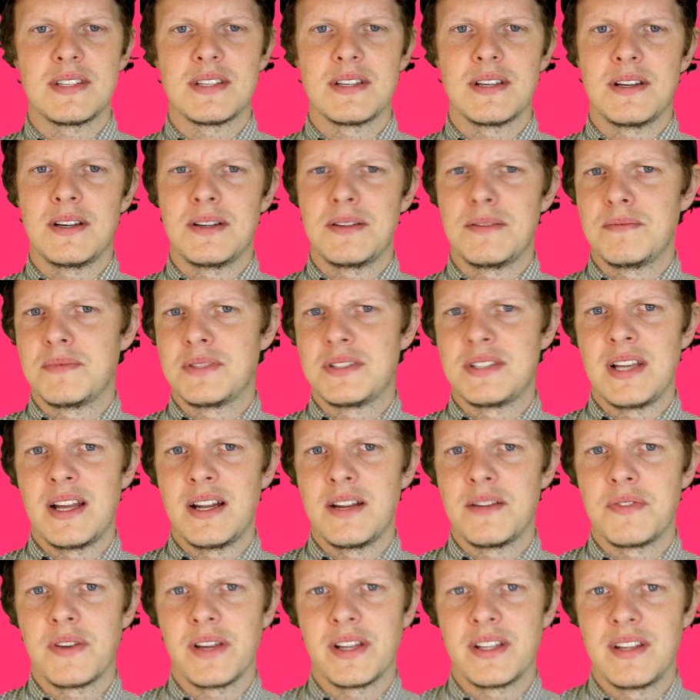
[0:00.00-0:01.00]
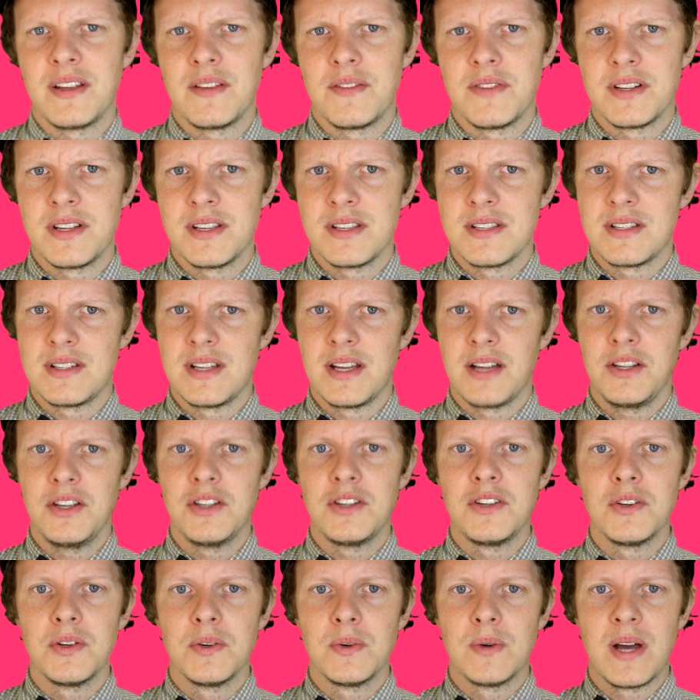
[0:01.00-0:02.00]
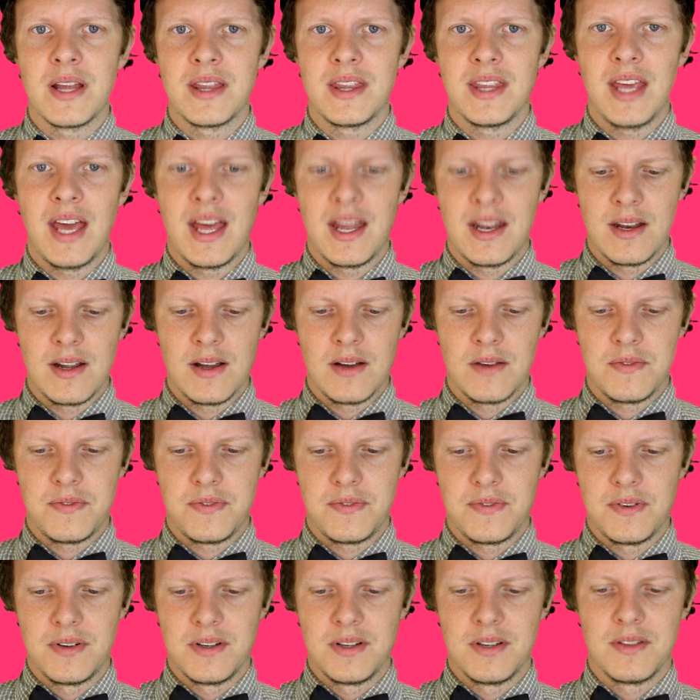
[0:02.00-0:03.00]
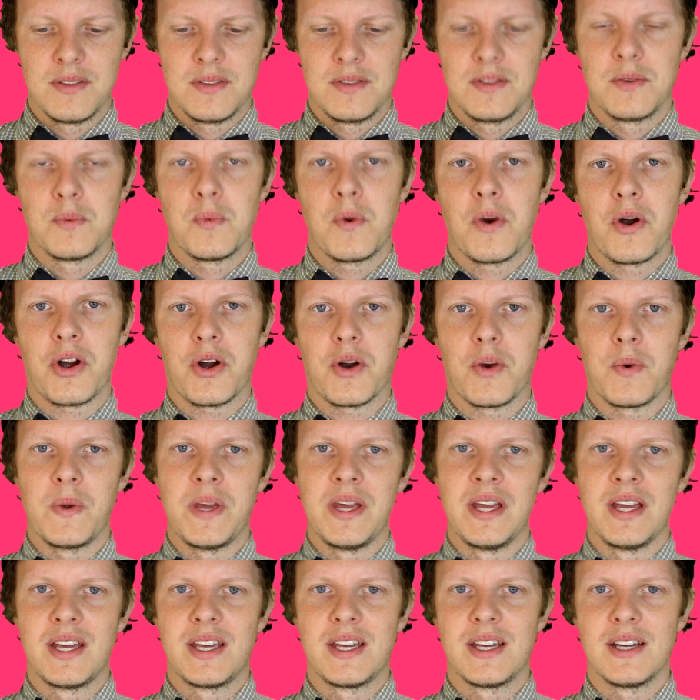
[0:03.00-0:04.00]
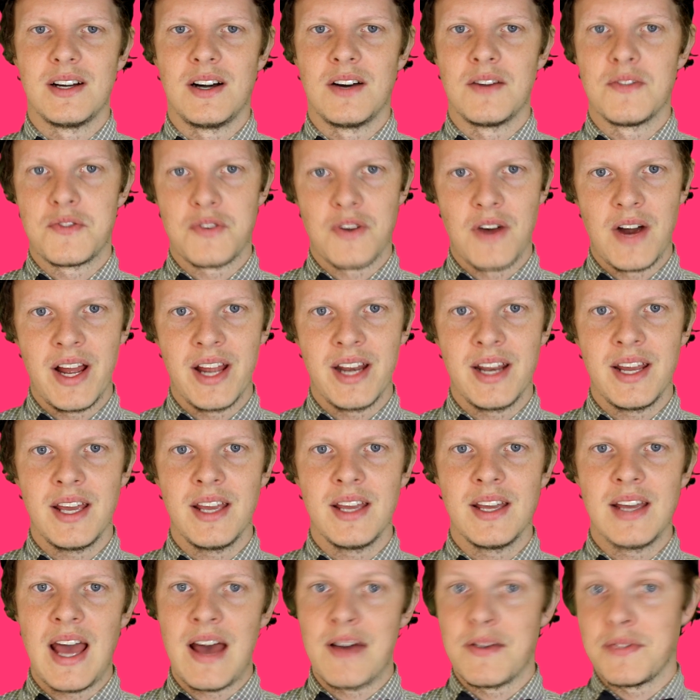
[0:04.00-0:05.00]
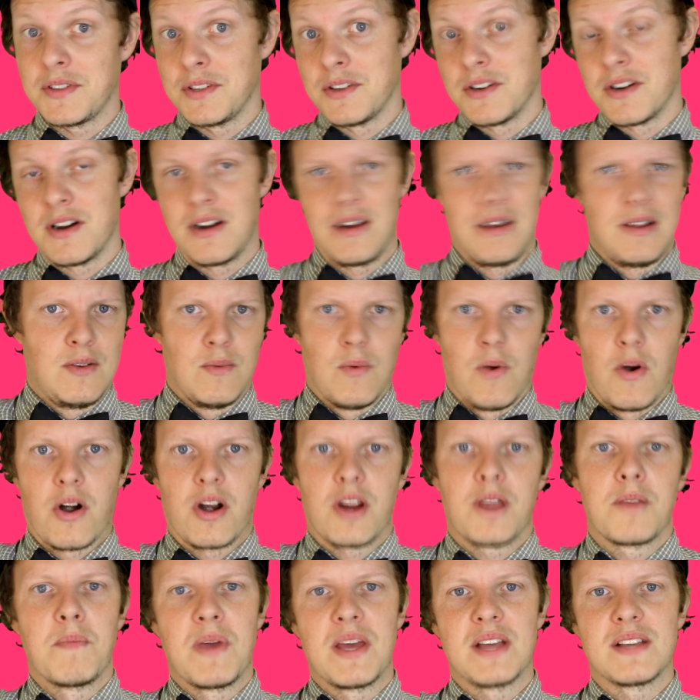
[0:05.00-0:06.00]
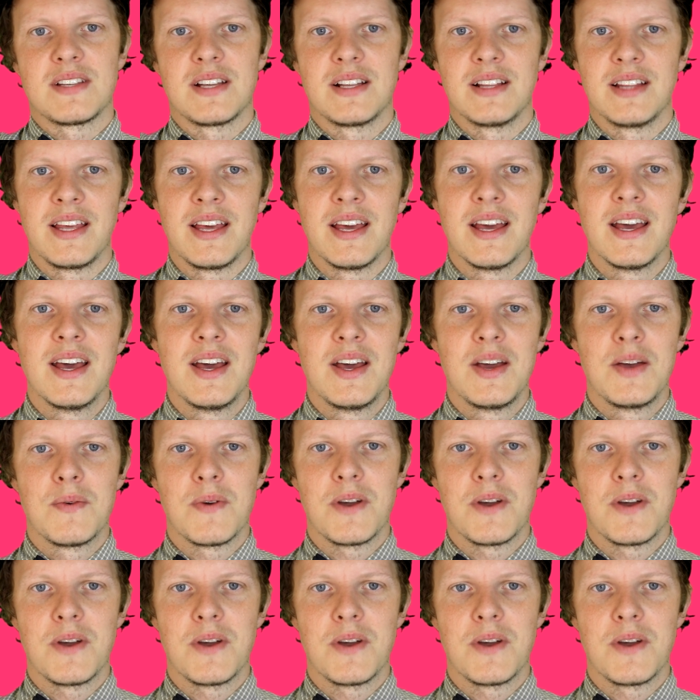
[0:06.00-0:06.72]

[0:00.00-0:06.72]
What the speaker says: it's a set of activities that you do at the end of the work week on Friday after work, basically,